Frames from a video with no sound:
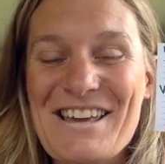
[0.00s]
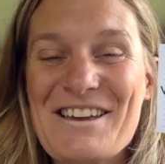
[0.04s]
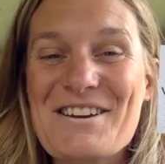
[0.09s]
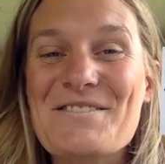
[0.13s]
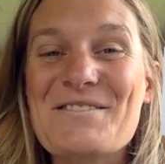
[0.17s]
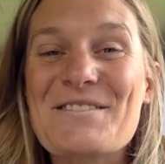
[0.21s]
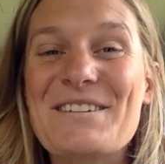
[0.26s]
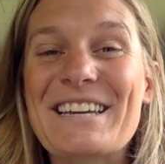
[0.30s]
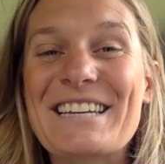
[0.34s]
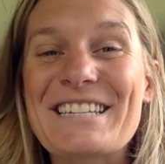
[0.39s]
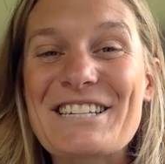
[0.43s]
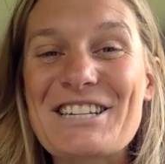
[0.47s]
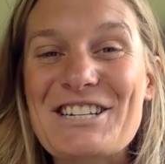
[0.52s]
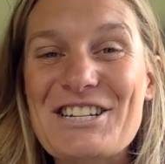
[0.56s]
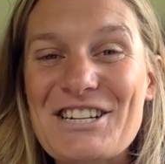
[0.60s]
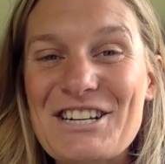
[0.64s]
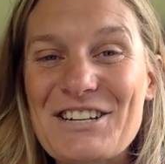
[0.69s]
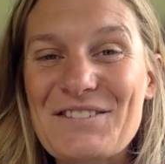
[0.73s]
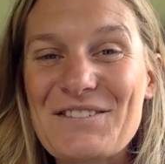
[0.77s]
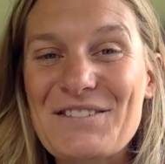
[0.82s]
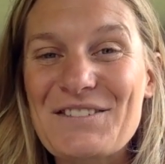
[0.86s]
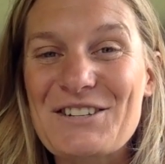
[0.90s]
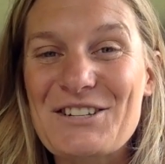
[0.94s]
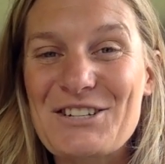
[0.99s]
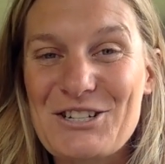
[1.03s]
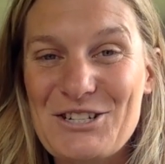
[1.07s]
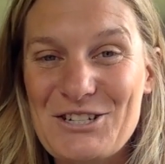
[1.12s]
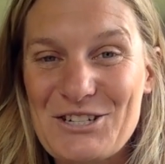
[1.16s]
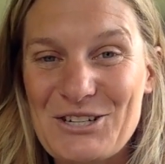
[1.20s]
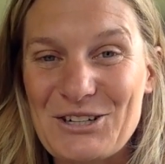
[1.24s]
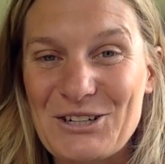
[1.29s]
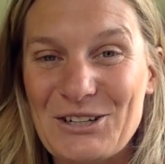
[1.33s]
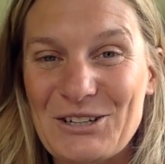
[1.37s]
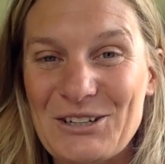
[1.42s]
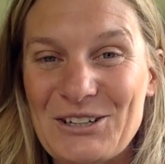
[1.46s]
we can shift
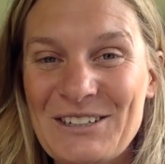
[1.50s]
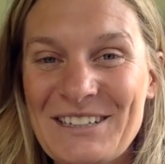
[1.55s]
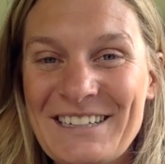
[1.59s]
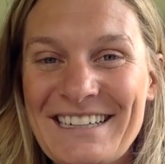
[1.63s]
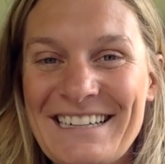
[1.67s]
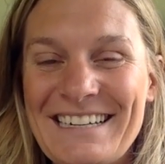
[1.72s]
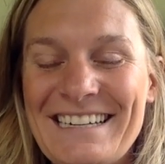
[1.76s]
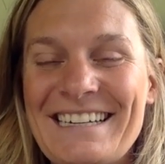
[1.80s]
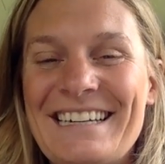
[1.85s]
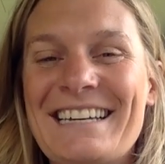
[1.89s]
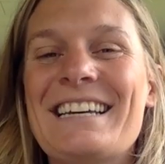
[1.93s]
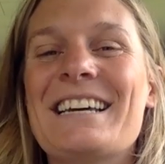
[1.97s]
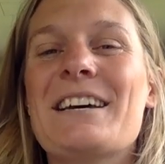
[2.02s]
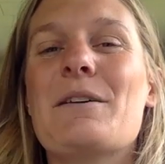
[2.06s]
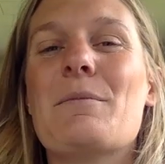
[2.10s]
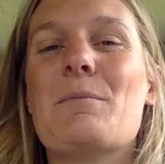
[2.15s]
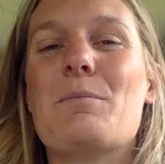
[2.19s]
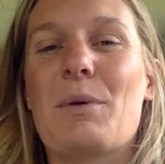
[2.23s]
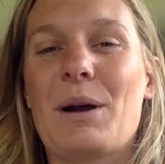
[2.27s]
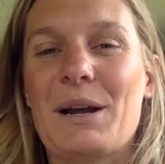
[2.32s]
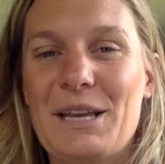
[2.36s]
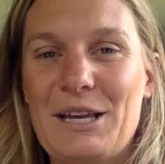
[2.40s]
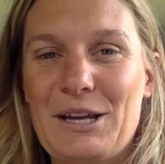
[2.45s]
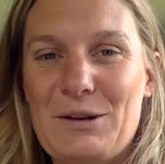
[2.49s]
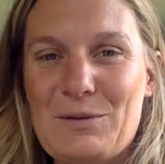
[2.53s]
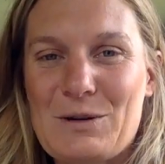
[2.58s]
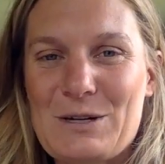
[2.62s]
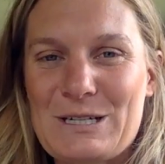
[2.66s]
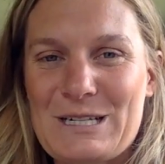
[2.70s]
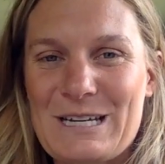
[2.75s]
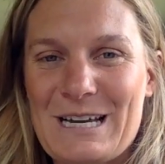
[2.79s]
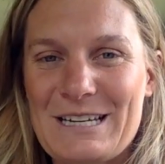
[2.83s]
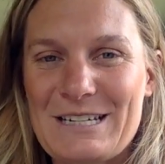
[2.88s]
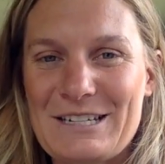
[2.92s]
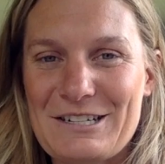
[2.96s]
to breaking work
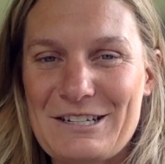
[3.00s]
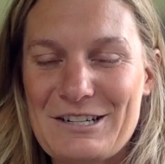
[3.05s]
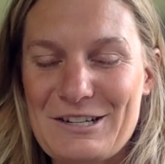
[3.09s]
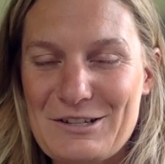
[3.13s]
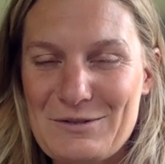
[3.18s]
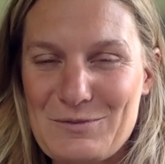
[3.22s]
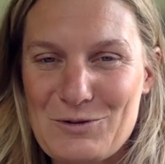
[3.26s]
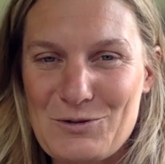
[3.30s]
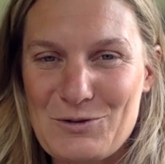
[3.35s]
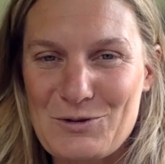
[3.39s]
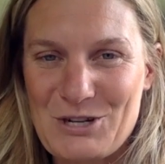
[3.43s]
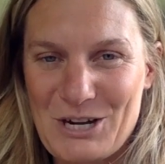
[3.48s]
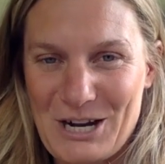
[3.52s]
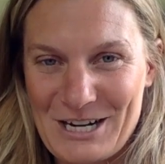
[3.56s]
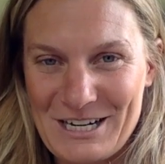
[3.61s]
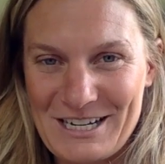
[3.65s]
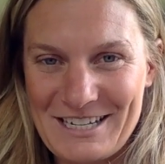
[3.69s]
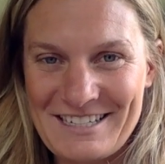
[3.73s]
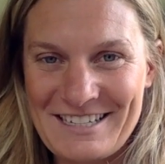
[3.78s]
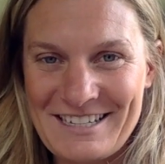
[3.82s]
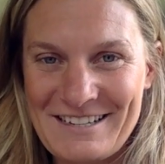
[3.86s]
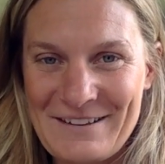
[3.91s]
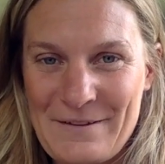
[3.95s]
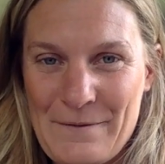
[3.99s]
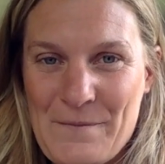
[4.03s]
down into small chunks,